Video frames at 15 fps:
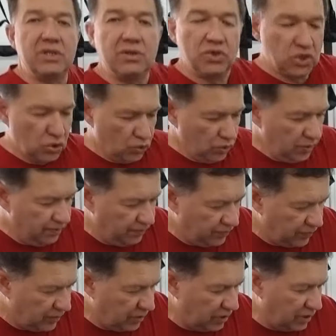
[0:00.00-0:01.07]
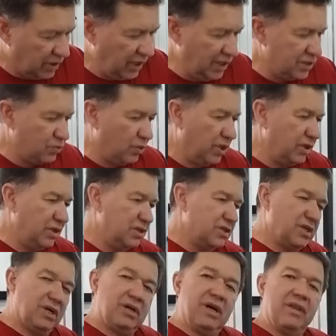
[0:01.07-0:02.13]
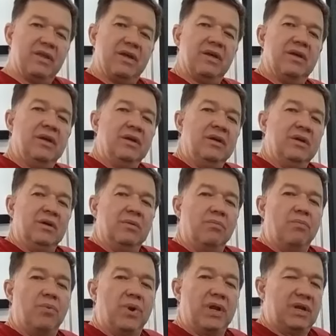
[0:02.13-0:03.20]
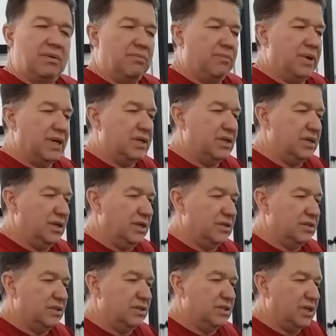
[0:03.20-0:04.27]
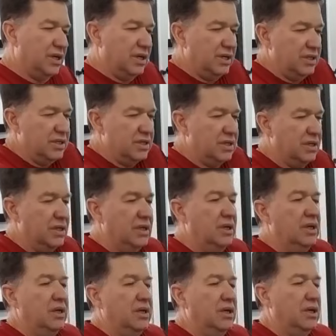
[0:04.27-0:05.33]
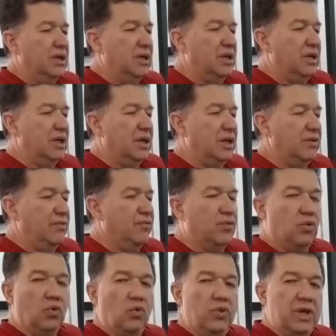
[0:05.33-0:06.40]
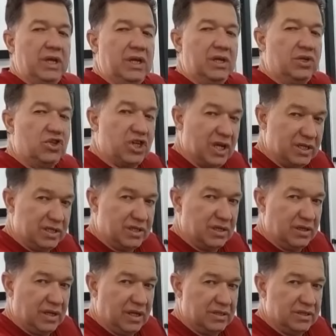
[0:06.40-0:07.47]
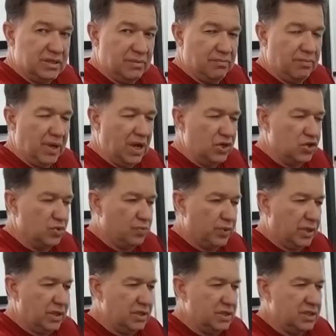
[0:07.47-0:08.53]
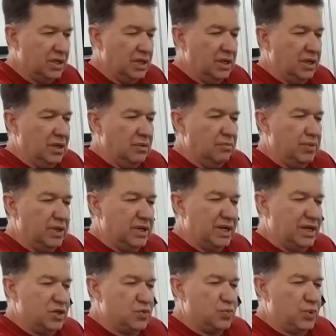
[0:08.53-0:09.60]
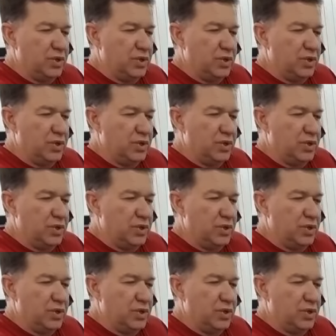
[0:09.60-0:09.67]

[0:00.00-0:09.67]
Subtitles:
so Sean, the next one is our other bread and butter exercise for the chest, and that's the bench press. But as